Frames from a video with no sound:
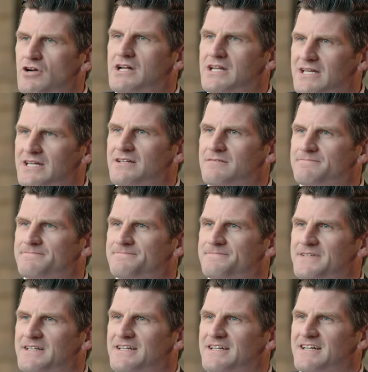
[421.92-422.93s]
running it,
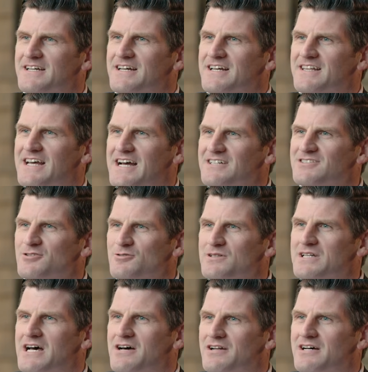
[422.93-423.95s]
that's who
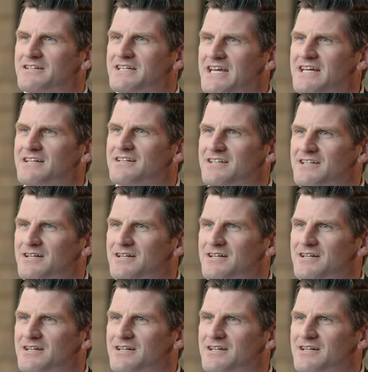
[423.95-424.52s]
allowed Al-Qaeda to